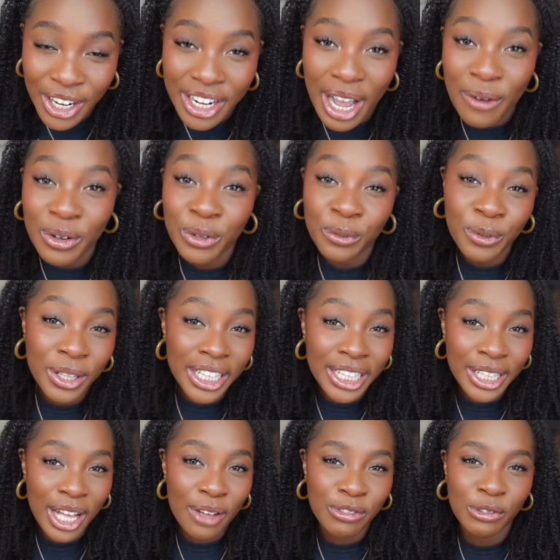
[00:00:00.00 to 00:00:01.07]
and I would really
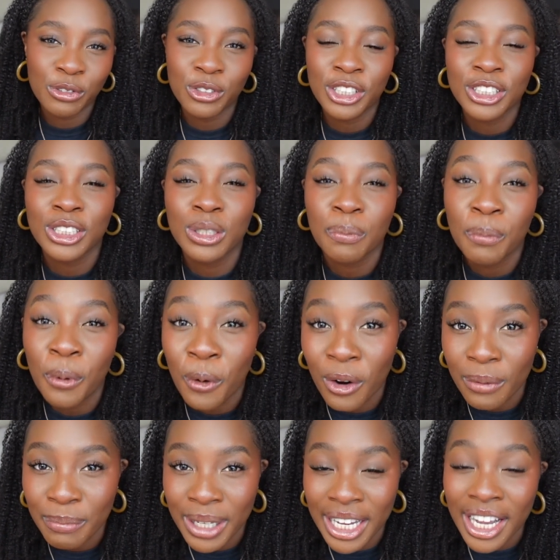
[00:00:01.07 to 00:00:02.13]
love if you could
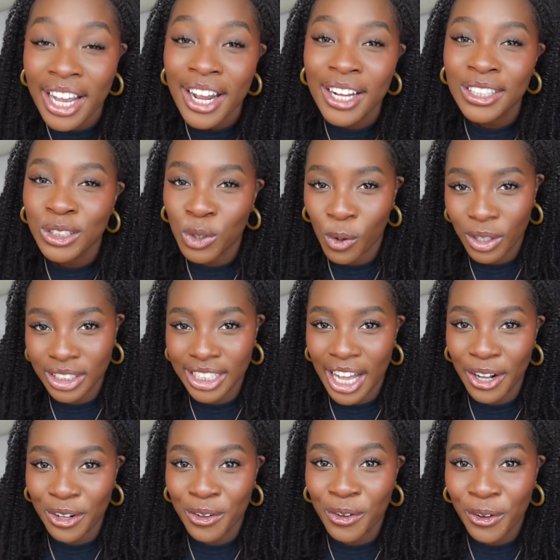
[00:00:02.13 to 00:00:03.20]
support me towards
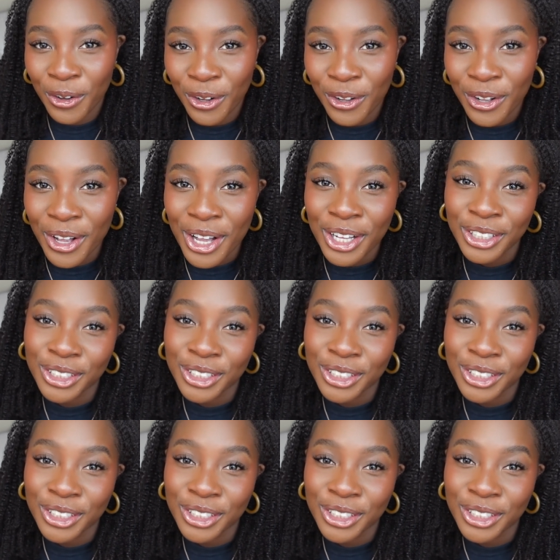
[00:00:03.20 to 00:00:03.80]
that goal.